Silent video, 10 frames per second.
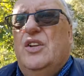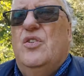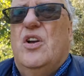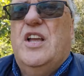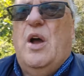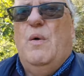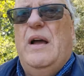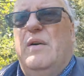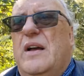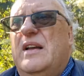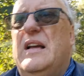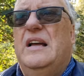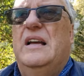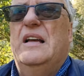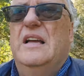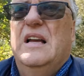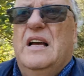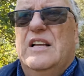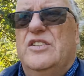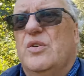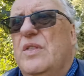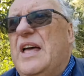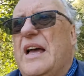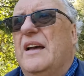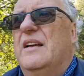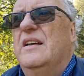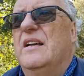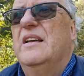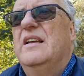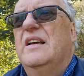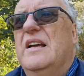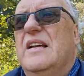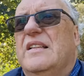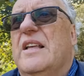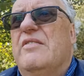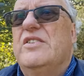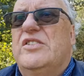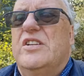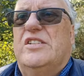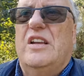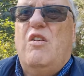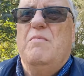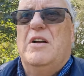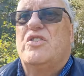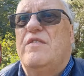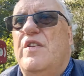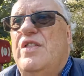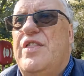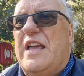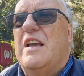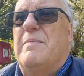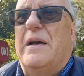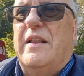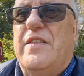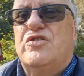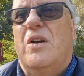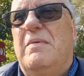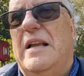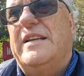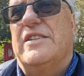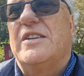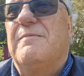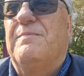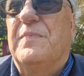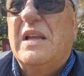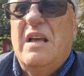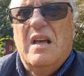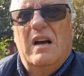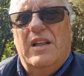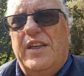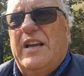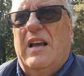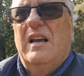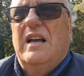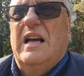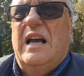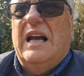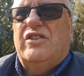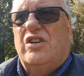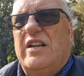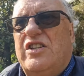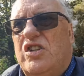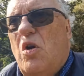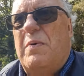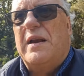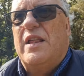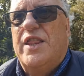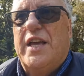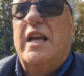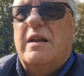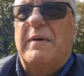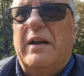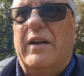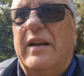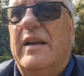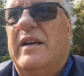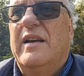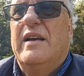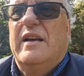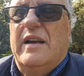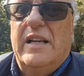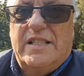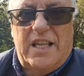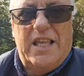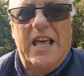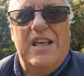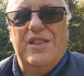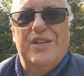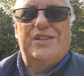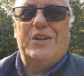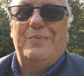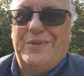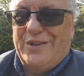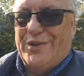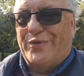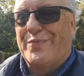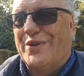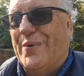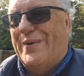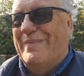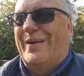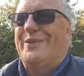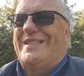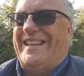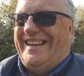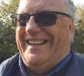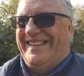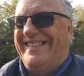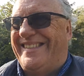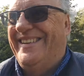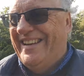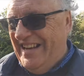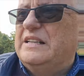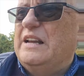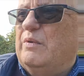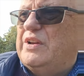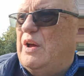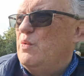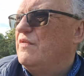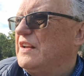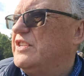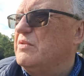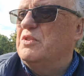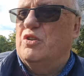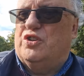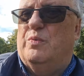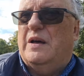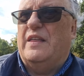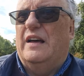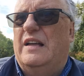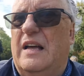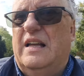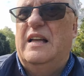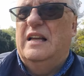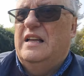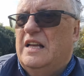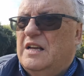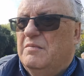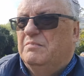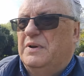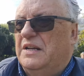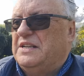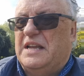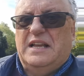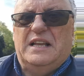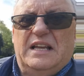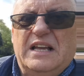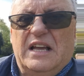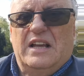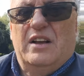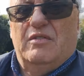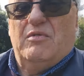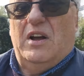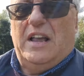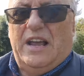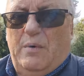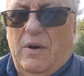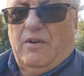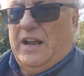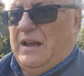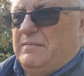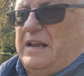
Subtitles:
You could go out and do that. There is just so much if you think about it. The trouble is, I think actually stopping and thinking about it is the thing that stops us from doing most things. Now I know we've had some dodgy weather, but right here where I am